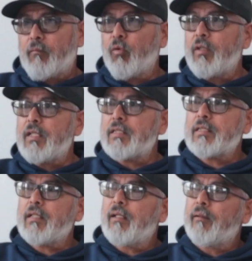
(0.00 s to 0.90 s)
Well, this
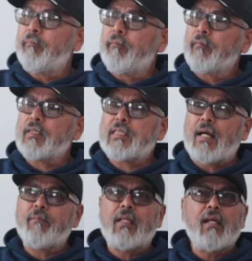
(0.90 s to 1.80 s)
is
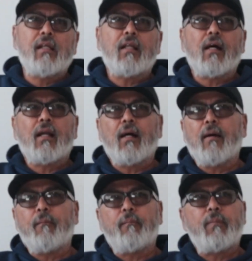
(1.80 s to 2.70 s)
something
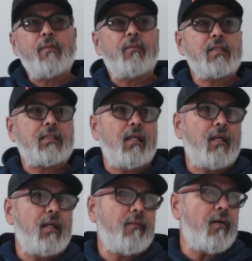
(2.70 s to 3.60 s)
that people is
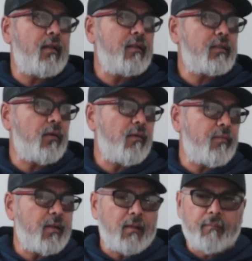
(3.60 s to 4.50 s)
taking advantage
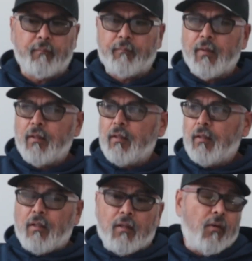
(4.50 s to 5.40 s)

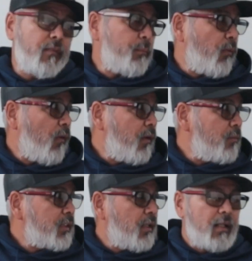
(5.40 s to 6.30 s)
of the
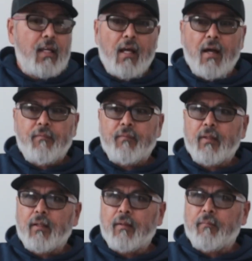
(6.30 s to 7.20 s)
programs that they have
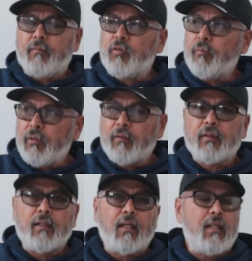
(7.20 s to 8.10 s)
to build
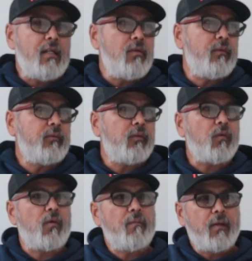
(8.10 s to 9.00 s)
an ADU or
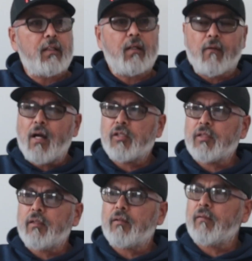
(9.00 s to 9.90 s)
convert the garage
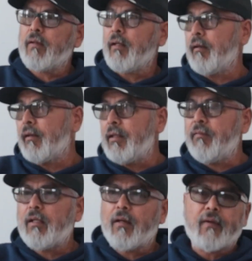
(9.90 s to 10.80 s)
into a
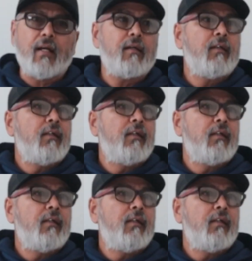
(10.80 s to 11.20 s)
living area.